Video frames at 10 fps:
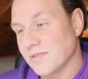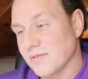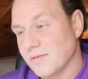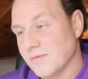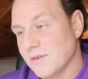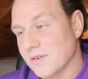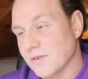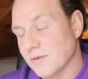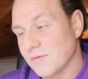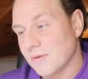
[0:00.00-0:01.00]
Good one.
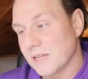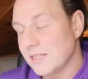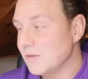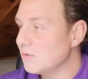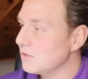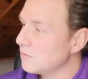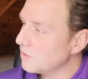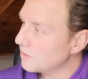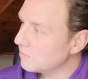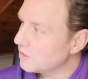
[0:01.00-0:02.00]
That's also
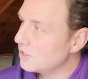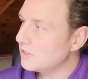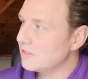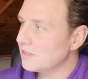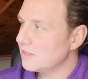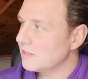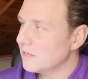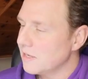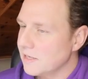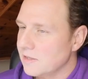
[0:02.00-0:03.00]
one, which is
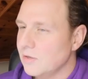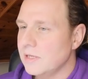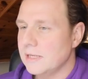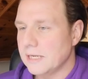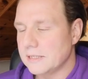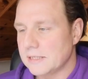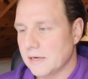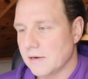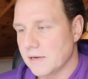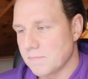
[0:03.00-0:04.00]
not
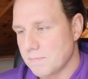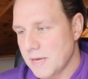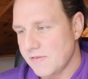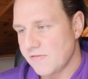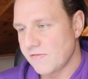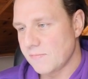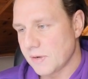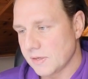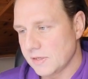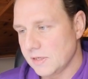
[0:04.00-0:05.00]
necessarily a myth
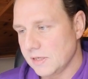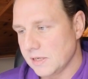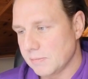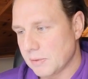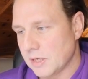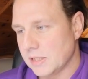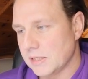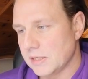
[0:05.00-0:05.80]
busting, but